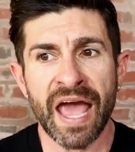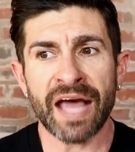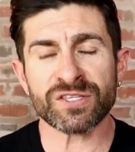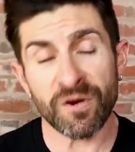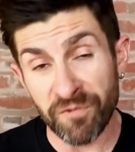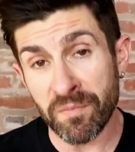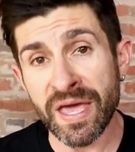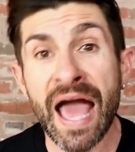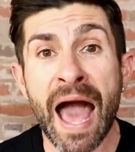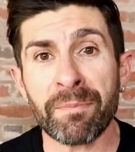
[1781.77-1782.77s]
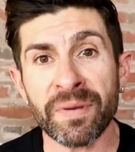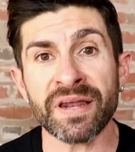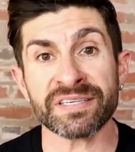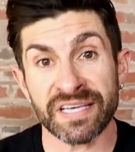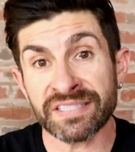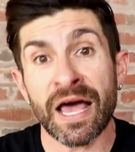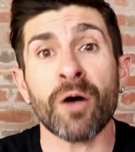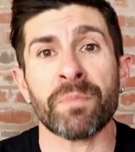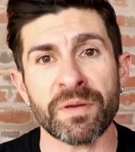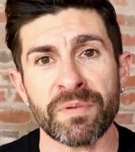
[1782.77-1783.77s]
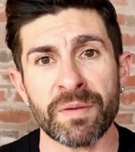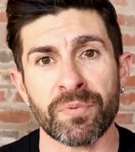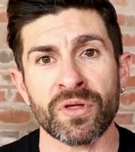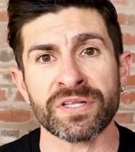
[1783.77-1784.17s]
And so for me, happiness is helping people.